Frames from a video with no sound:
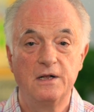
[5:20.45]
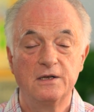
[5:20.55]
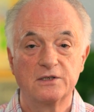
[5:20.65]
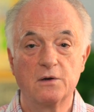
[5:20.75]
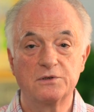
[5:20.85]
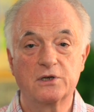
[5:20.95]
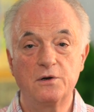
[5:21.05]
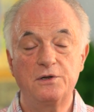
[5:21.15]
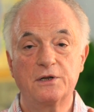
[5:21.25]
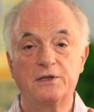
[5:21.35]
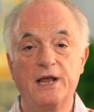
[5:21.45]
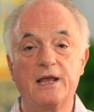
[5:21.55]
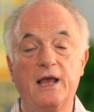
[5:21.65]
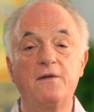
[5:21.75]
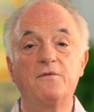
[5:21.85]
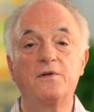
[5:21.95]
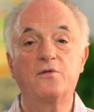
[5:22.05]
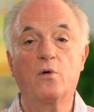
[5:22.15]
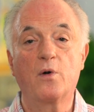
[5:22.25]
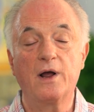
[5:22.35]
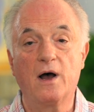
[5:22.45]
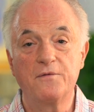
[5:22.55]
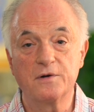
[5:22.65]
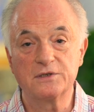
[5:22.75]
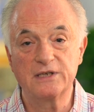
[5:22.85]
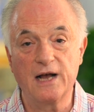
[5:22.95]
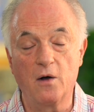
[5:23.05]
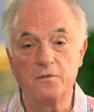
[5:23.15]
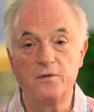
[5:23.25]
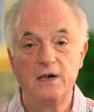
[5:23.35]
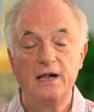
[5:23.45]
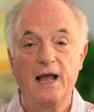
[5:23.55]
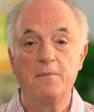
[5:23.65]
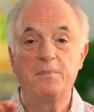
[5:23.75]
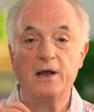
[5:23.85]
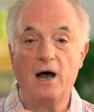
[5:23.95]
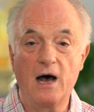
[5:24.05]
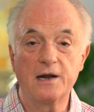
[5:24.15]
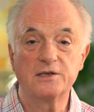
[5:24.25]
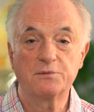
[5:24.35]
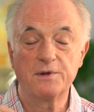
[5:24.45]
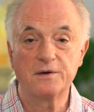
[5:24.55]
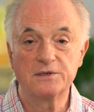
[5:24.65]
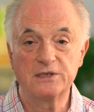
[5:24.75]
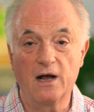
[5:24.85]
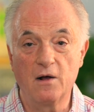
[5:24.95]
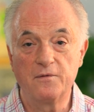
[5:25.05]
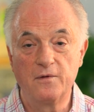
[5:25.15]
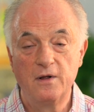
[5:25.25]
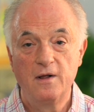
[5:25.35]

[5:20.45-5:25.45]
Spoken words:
So it's good to take inventory of yourself and be honest with yourself.